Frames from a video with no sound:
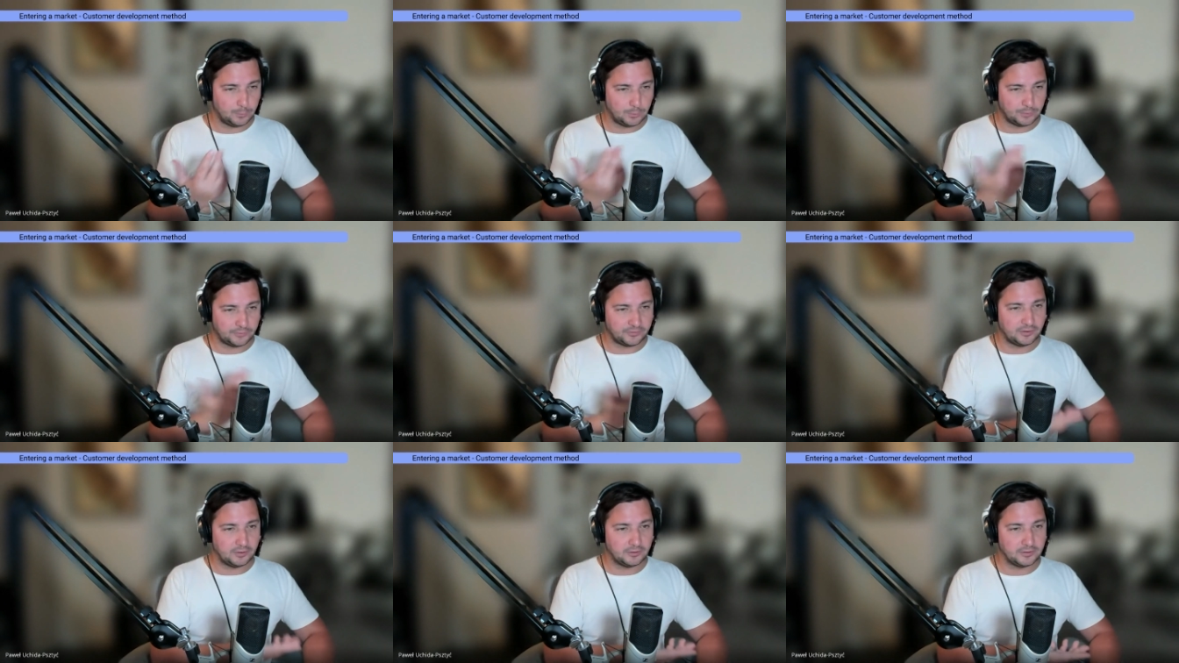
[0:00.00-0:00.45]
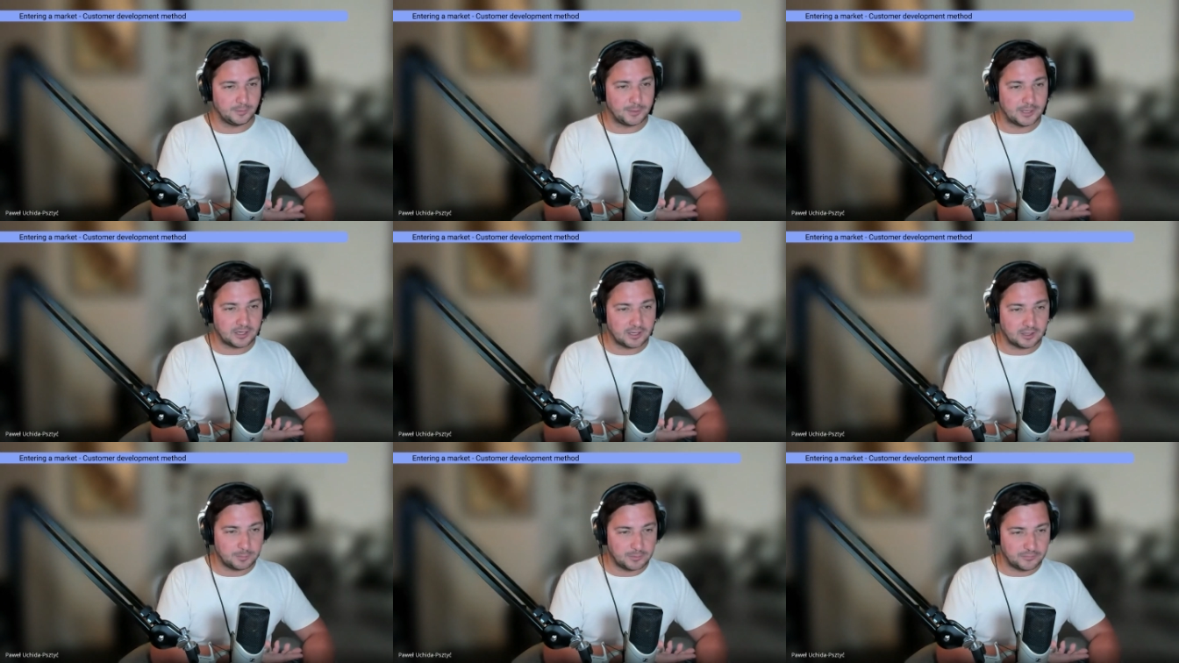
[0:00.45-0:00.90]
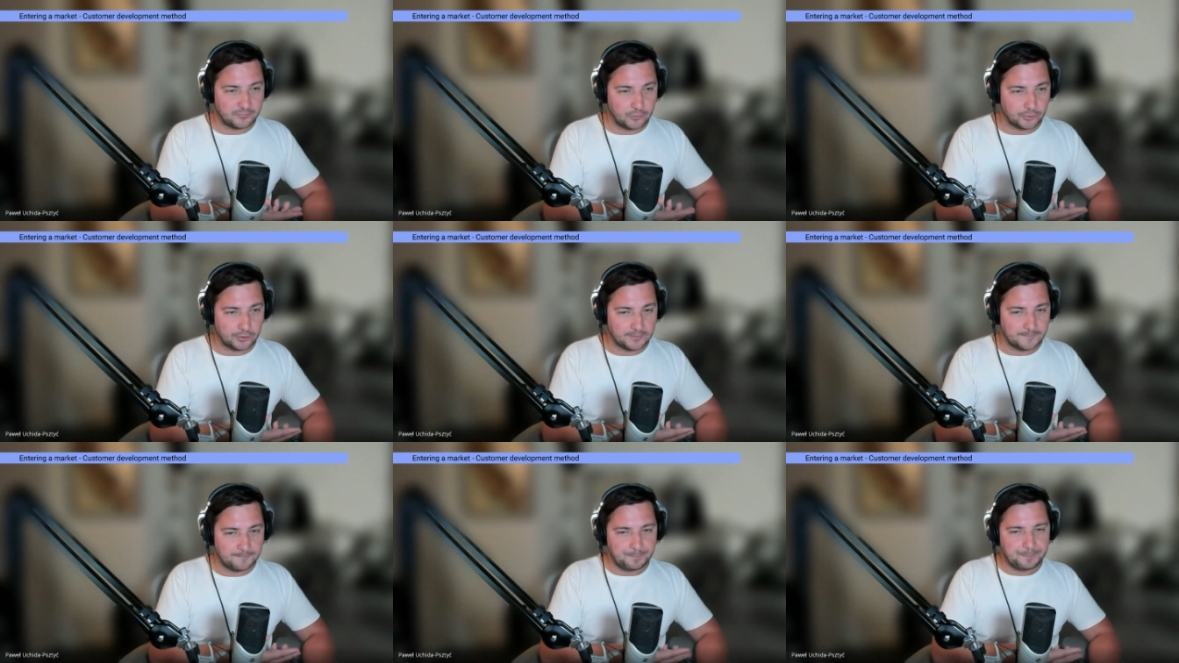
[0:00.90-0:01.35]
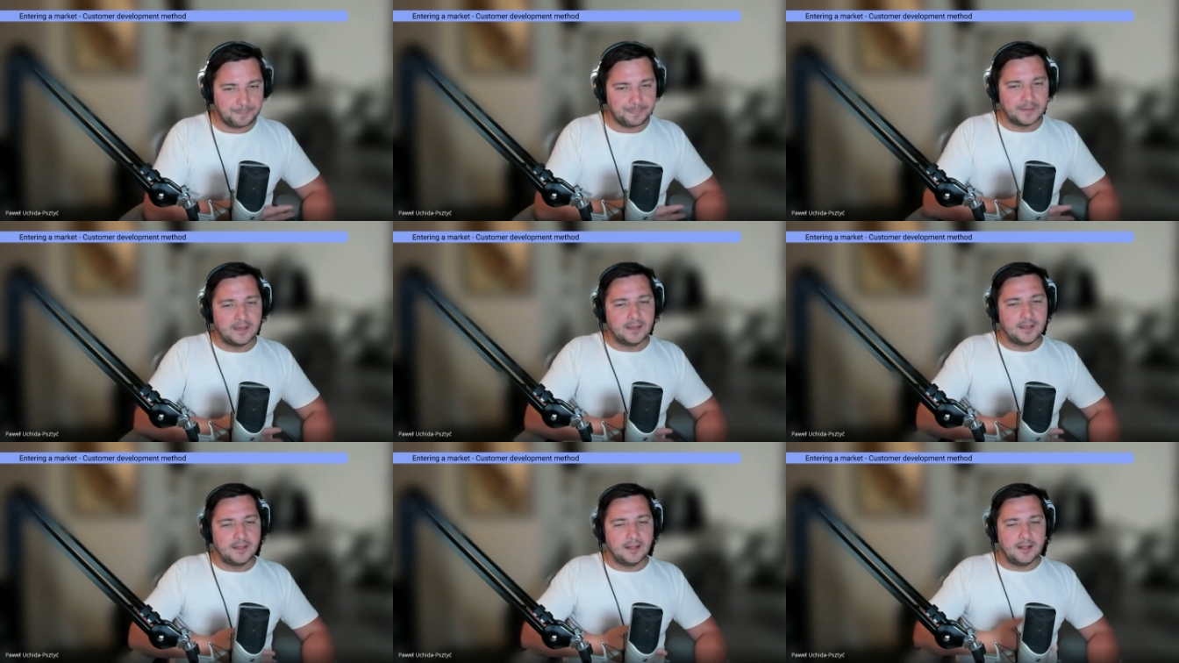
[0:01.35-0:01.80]
wasn't on the market before.
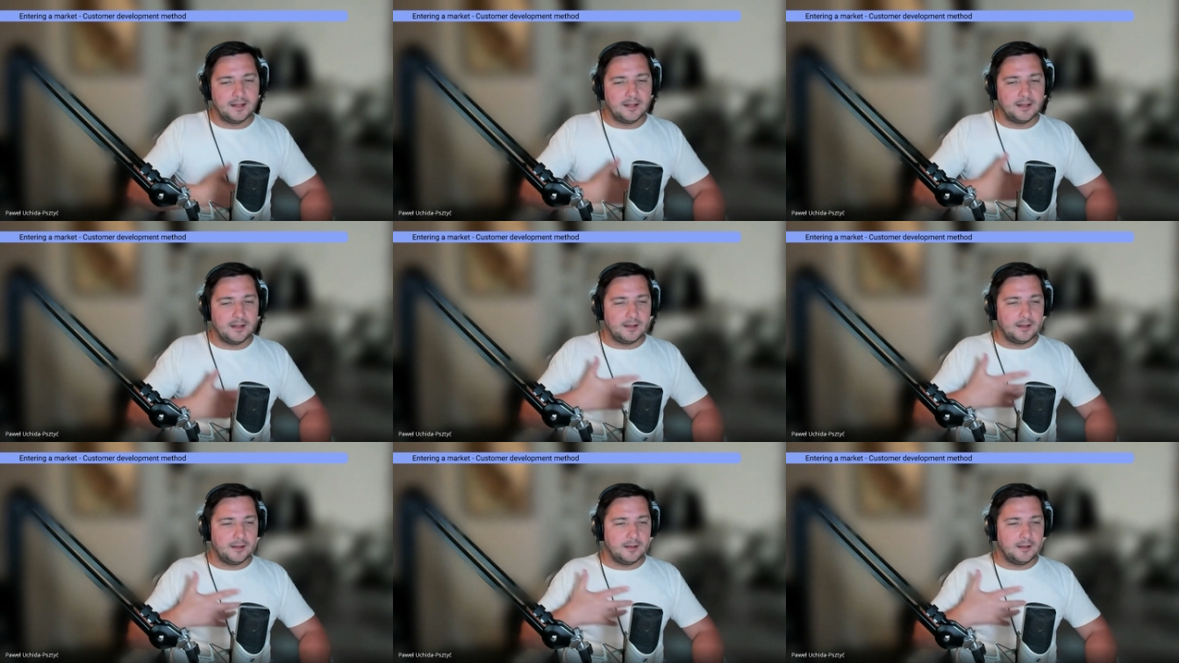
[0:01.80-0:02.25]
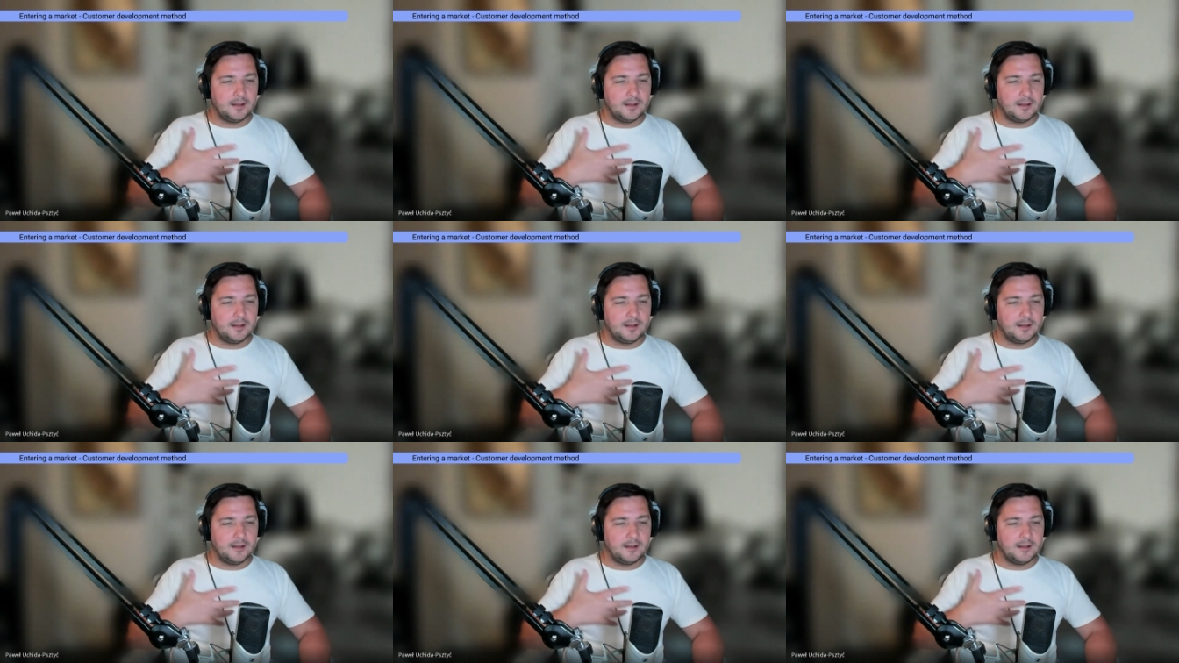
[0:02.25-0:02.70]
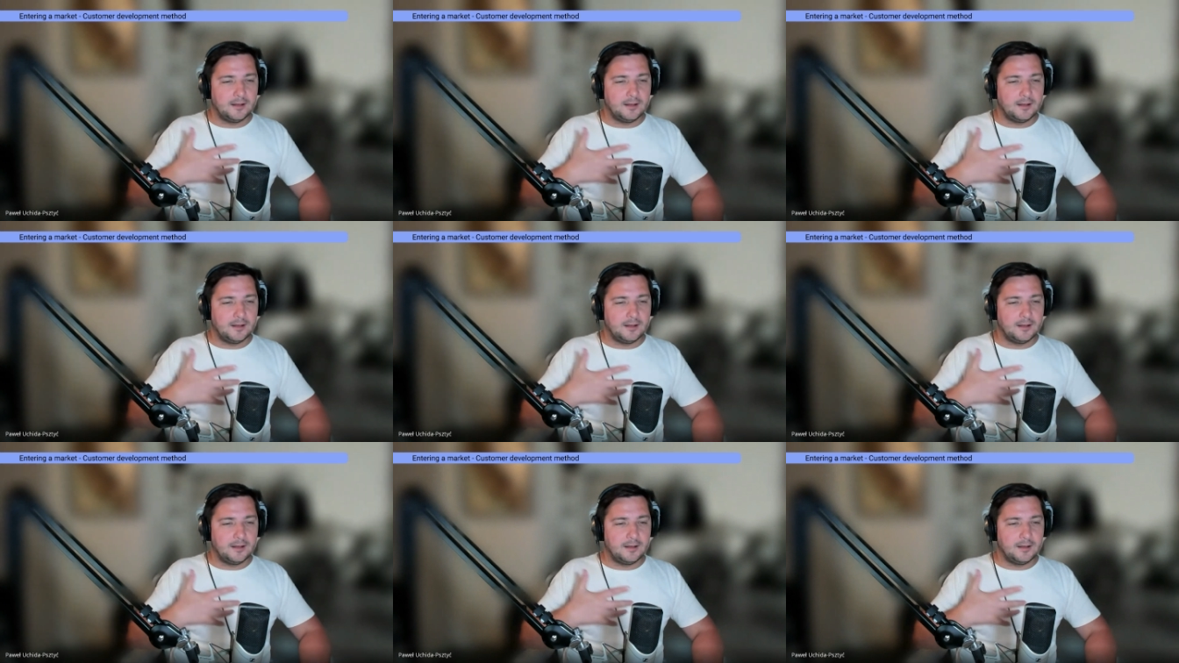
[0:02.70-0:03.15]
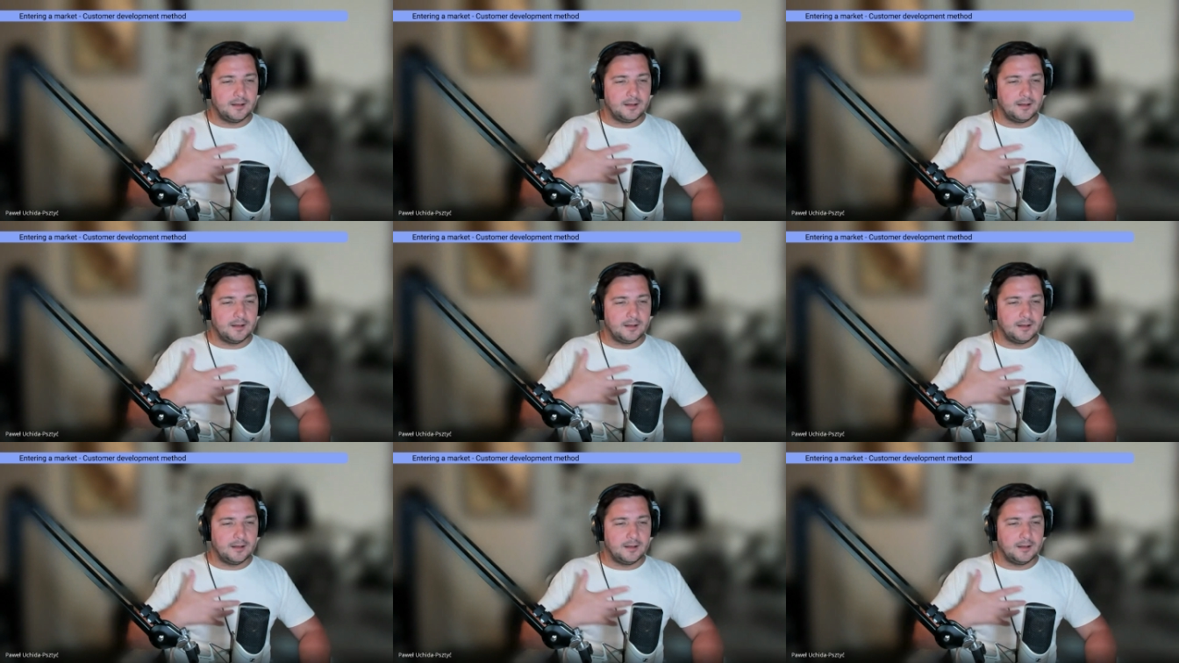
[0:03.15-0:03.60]
So you
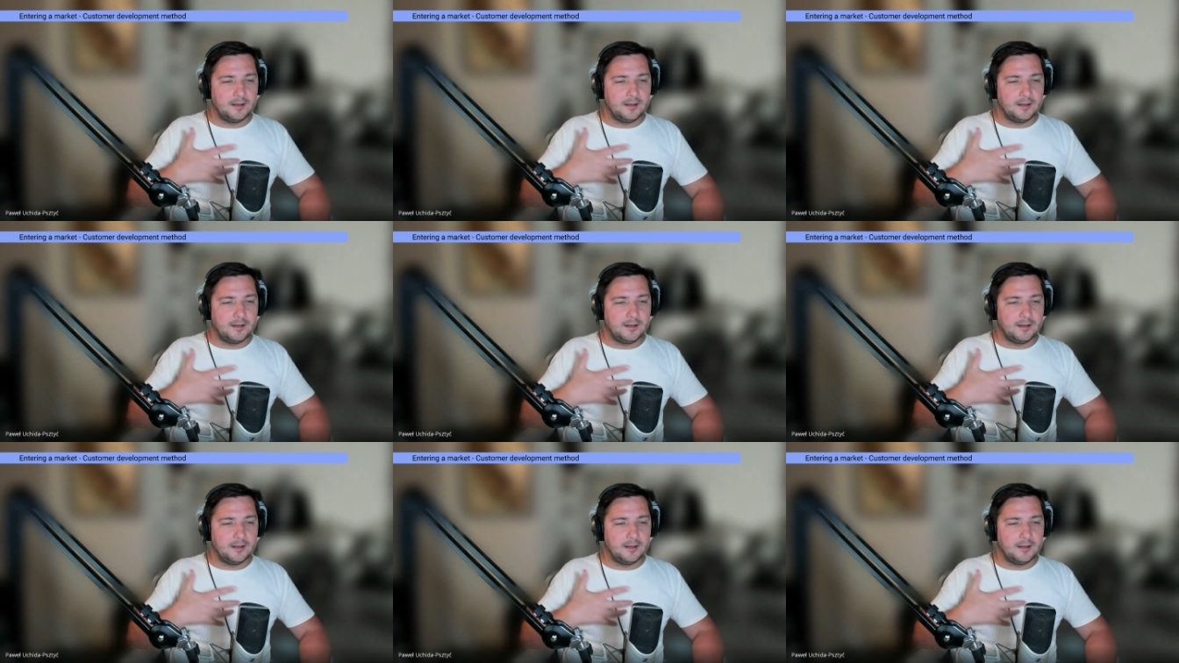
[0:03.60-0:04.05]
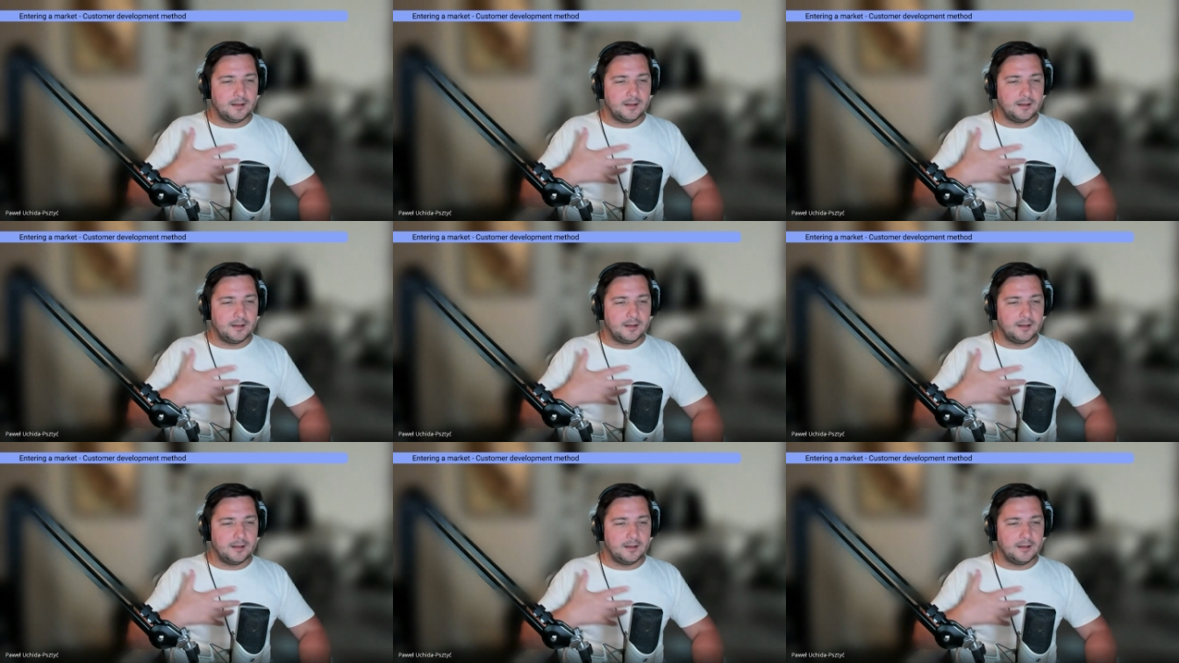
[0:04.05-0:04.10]
create a new